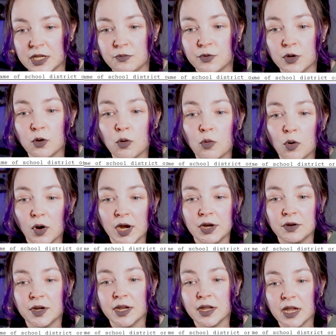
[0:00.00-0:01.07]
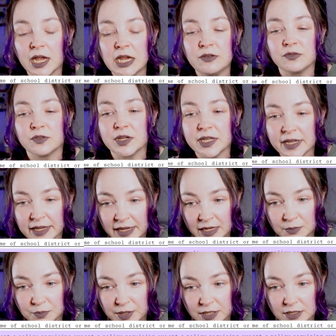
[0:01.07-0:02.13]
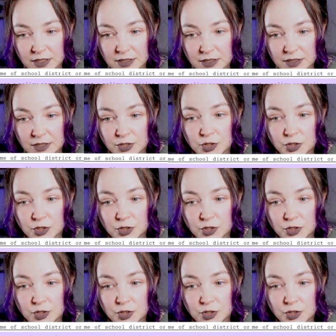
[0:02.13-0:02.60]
requiring every campus